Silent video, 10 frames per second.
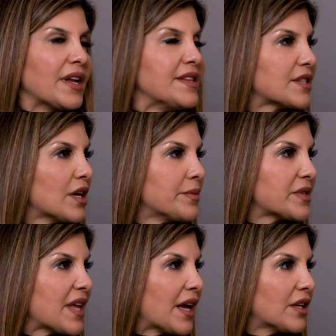
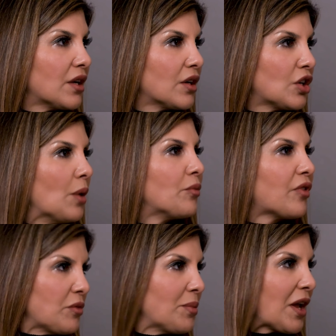enzymes that come
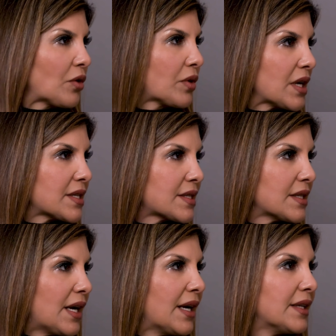from the pancreas,
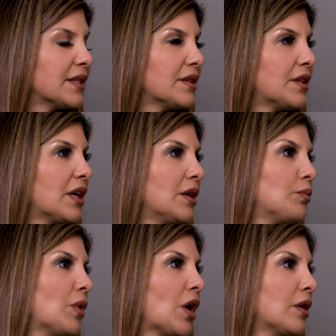and they